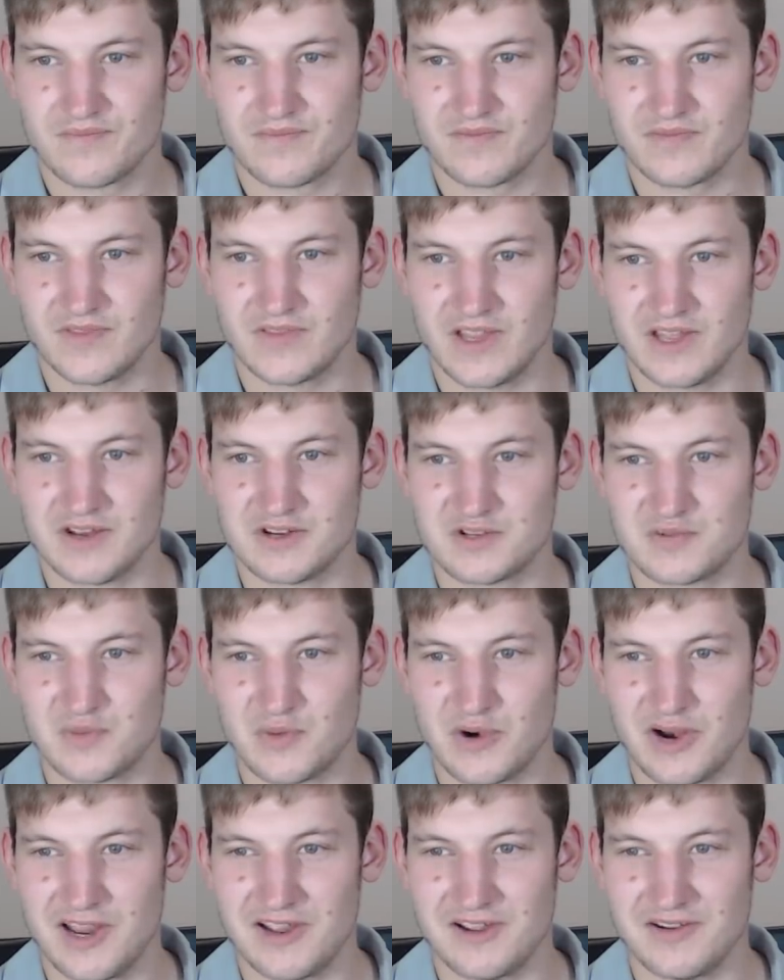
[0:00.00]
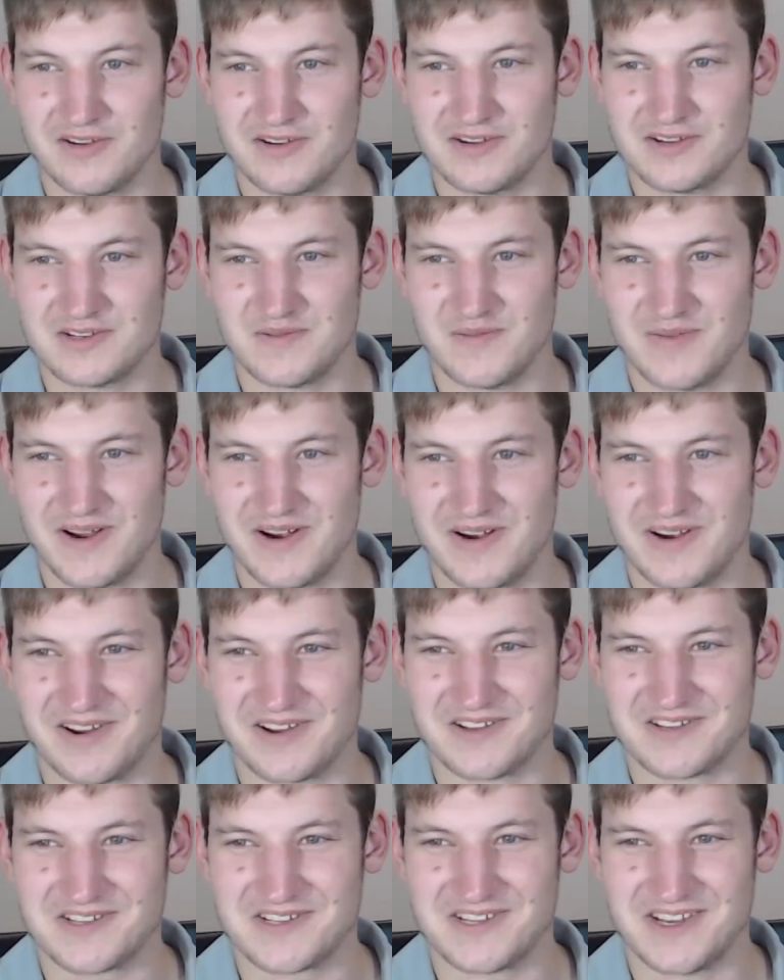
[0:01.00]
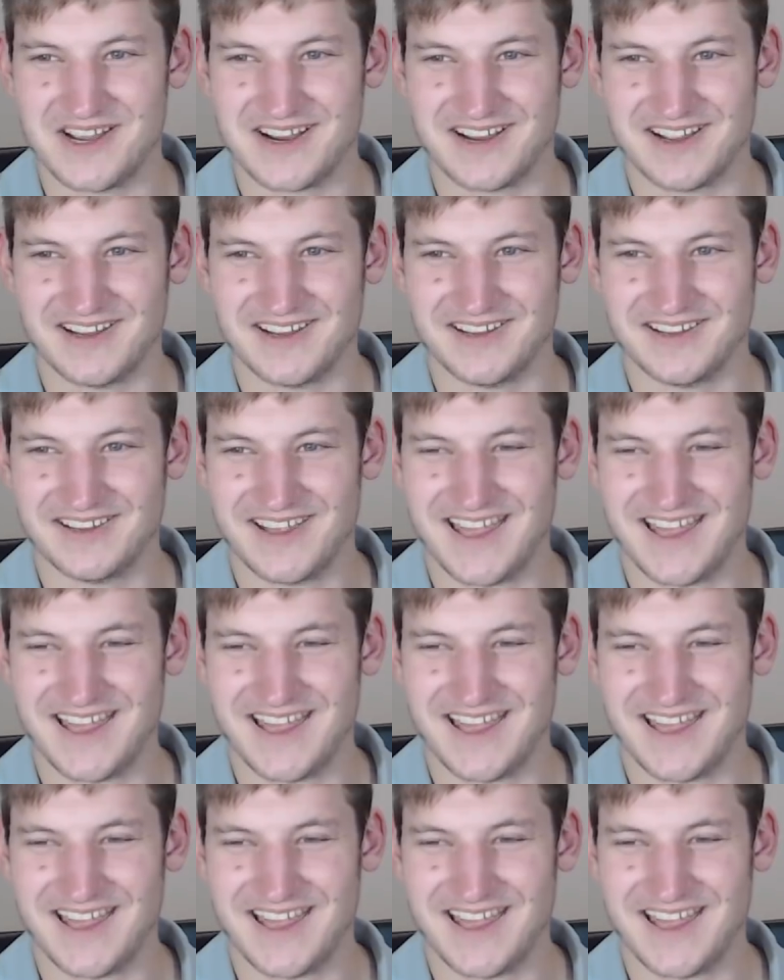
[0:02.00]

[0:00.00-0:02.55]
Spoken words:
Dennis Prager is America's second.